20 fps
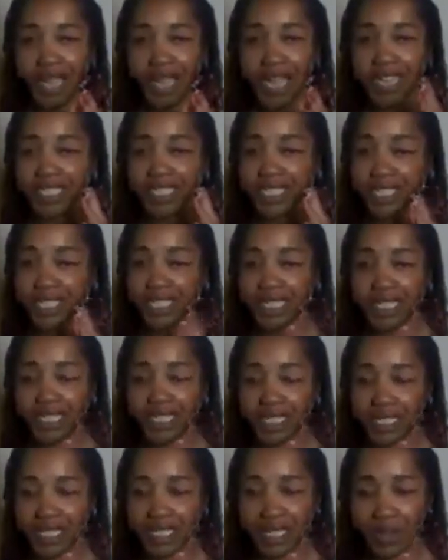I just need to
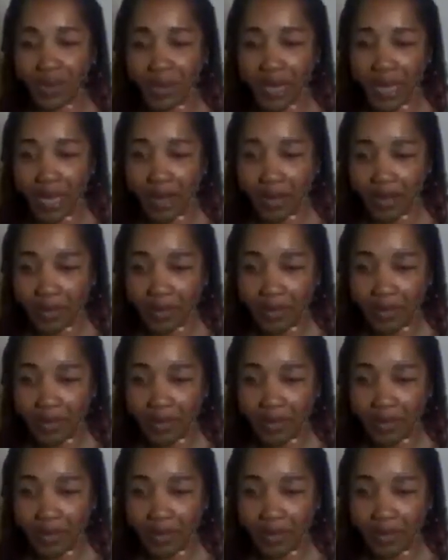slow down.